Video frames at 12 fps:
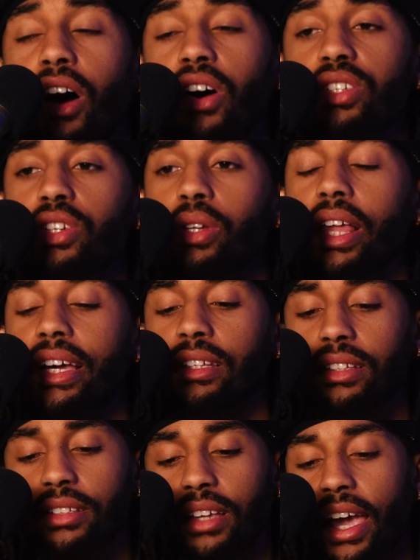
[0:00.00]
also,
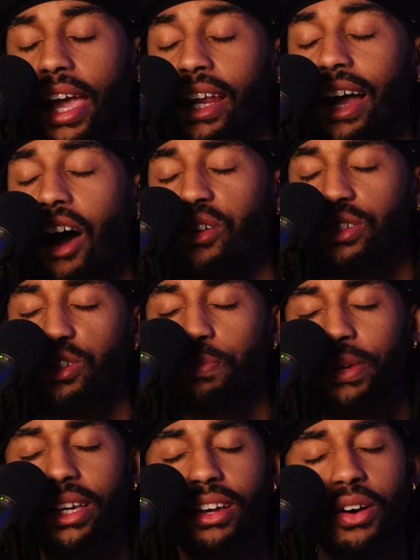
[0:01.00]
and I also
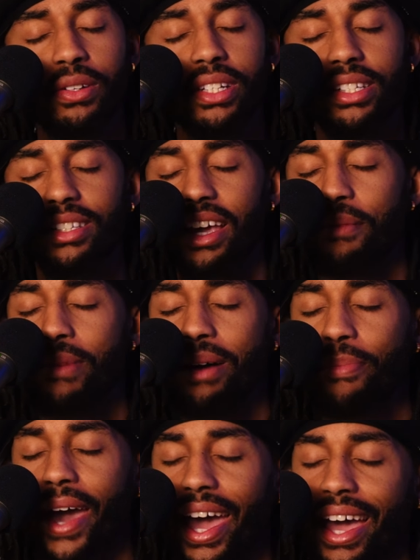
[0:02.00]
speak on this in my
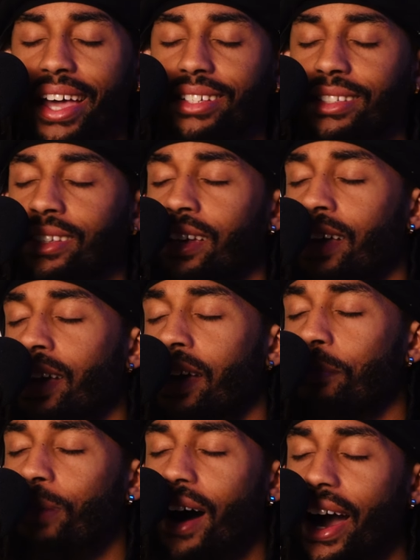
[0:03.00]
past
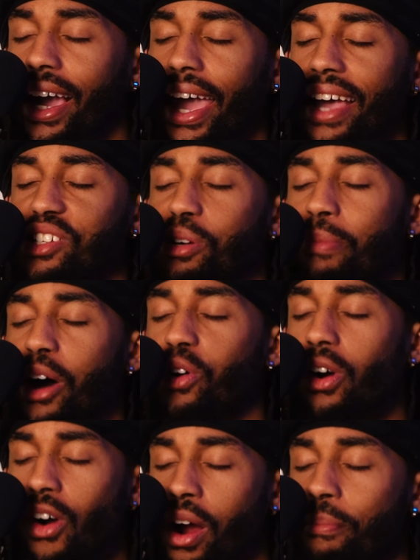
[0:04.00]
podcast about
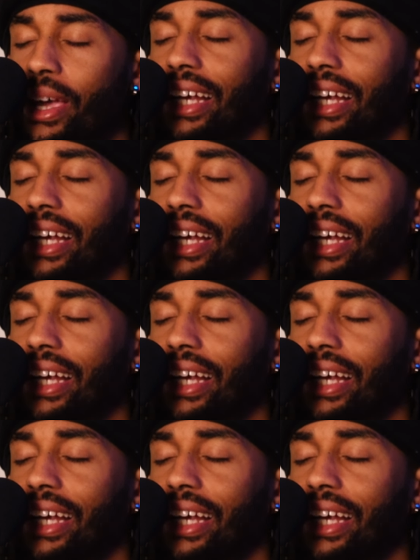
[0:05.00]
karmic